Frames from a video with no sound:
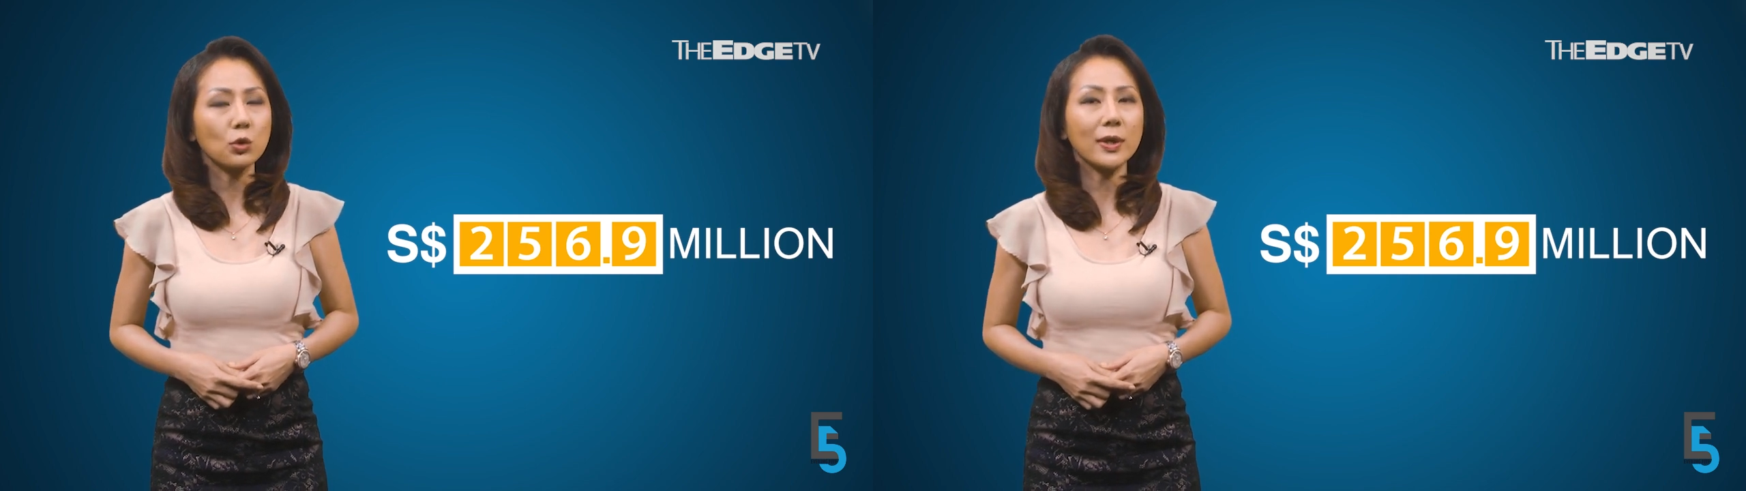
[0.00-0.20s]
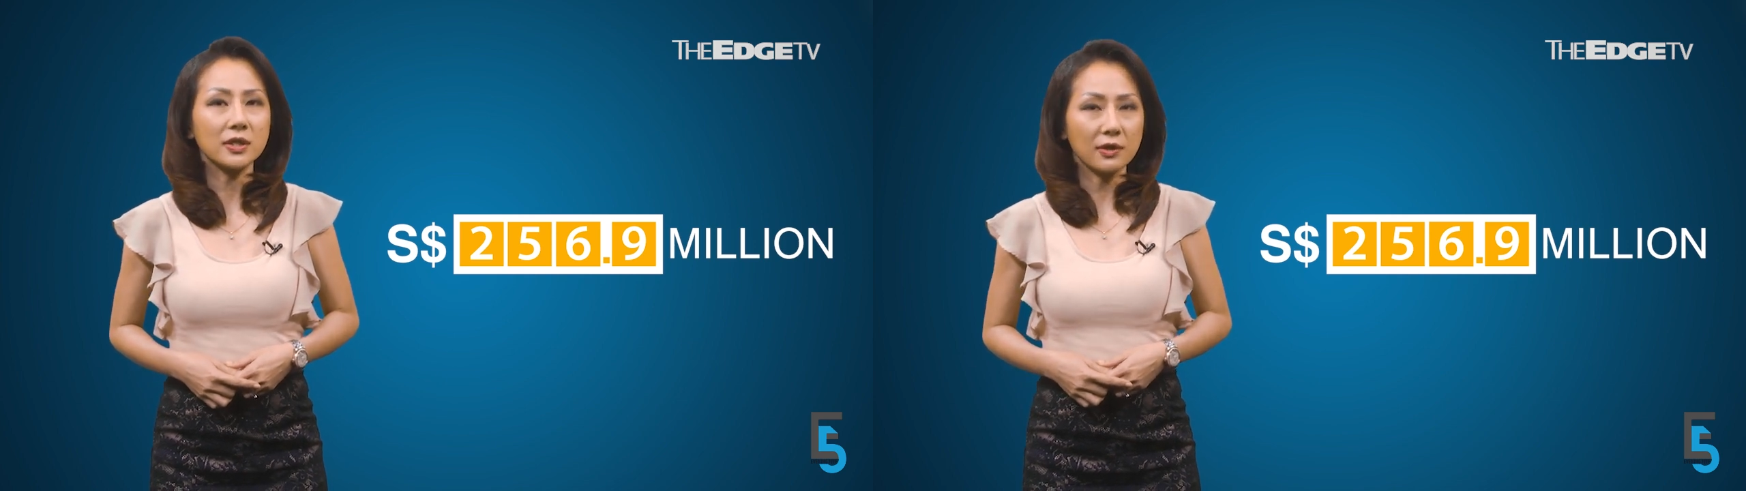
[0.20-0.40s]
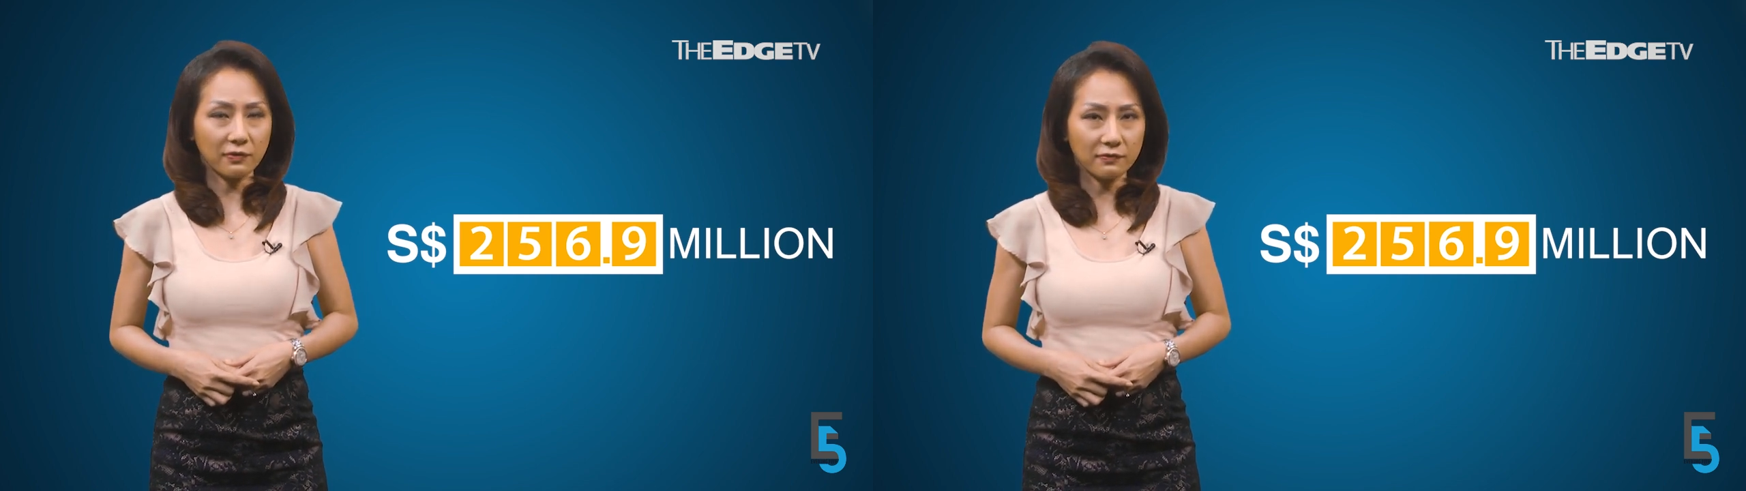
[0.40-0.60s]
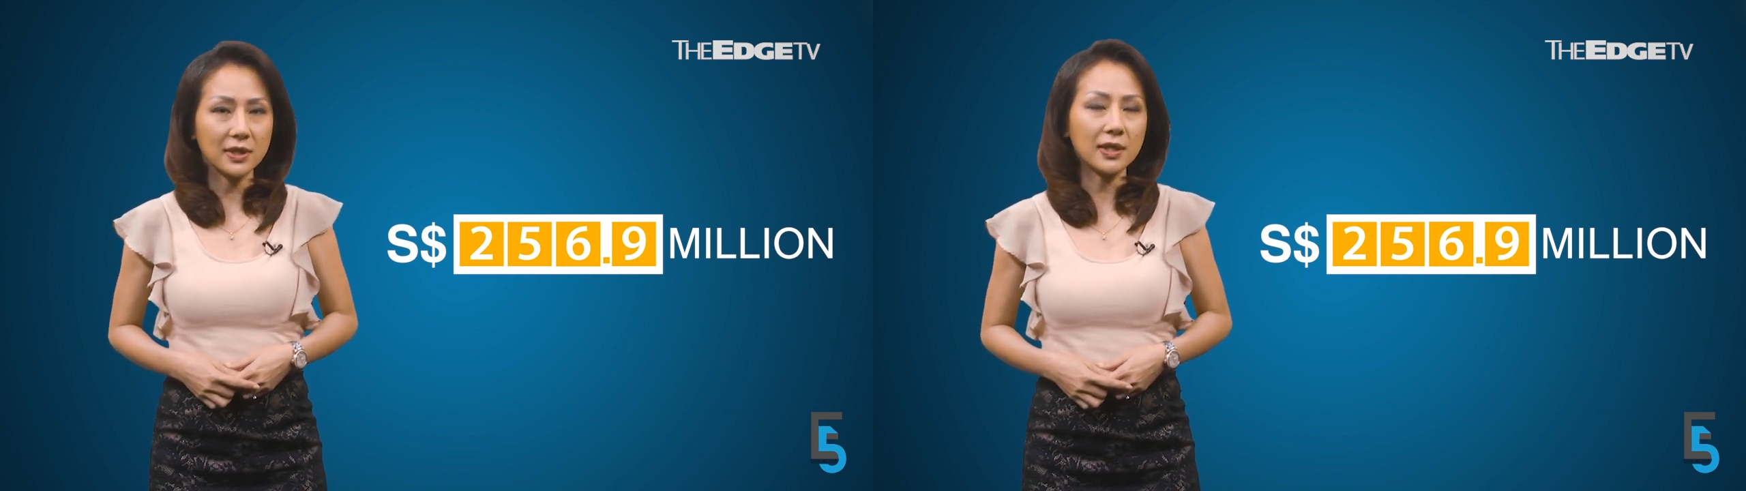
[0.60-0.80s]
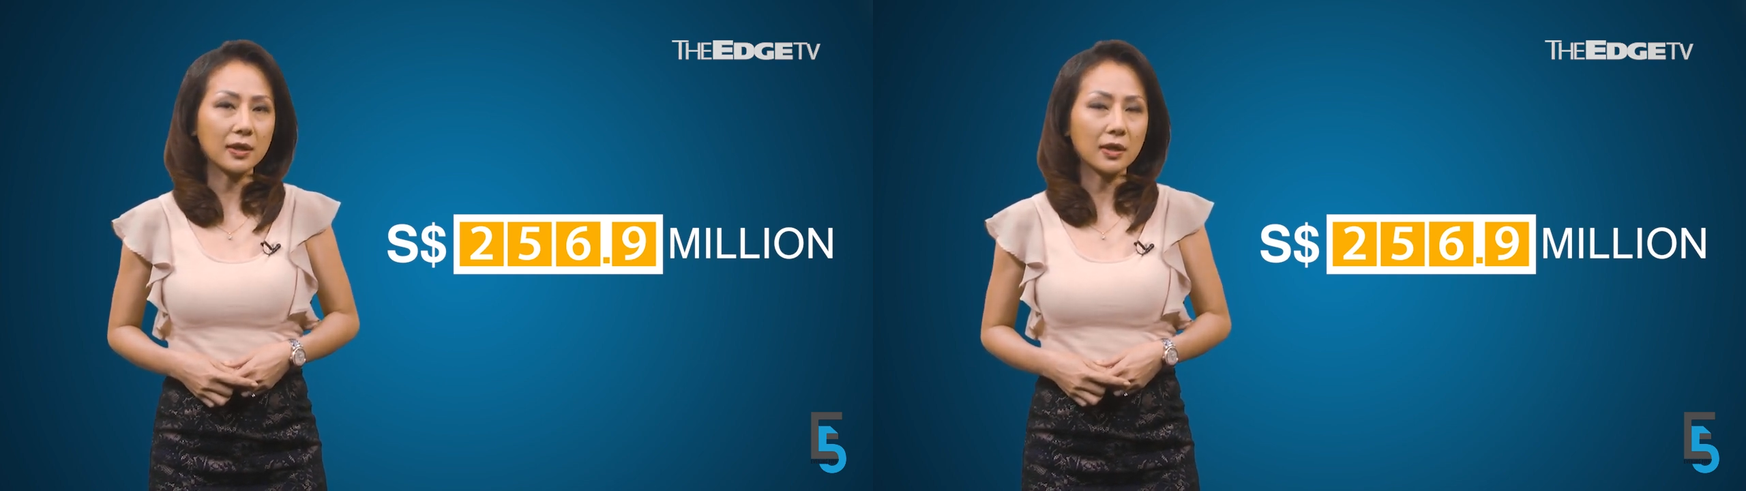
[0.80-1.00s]
twenty
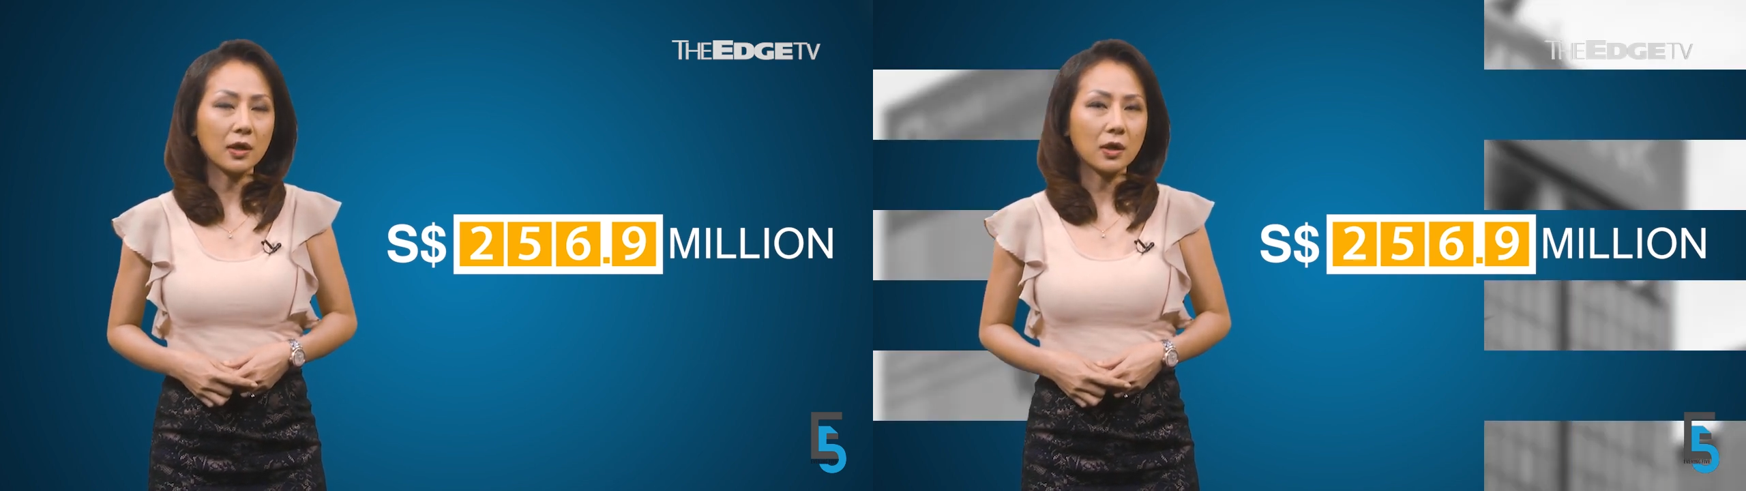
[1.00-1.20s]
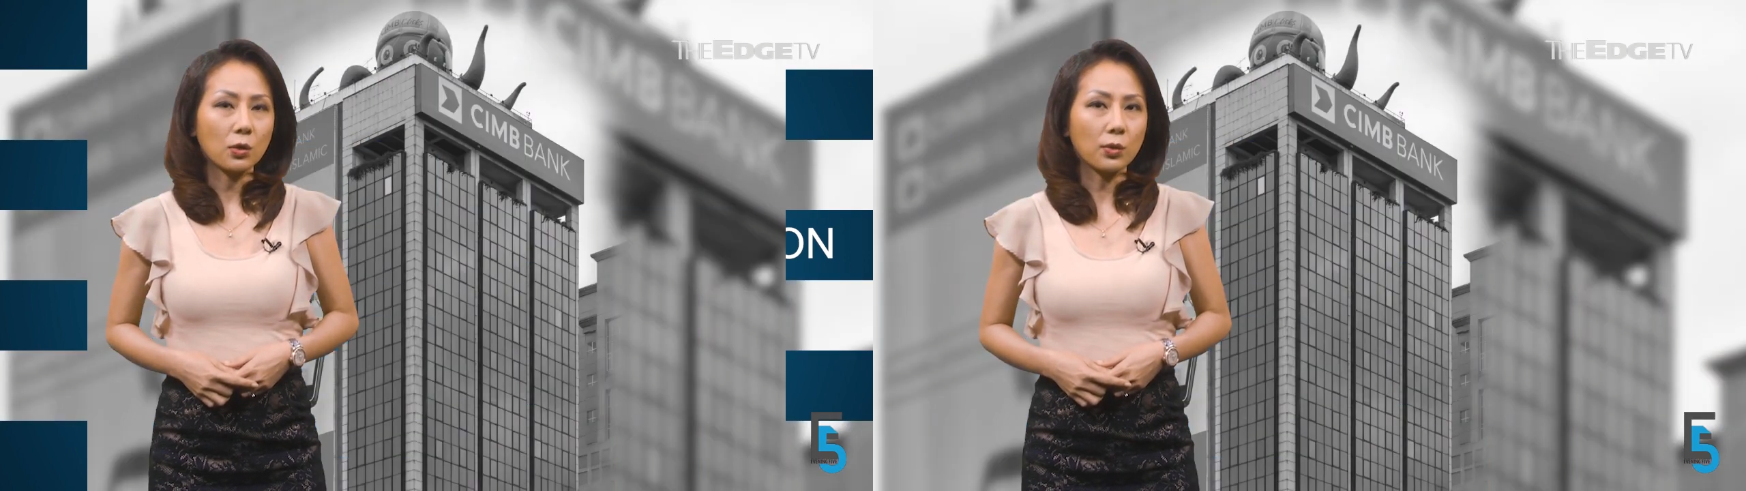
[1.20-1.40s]
fifteen.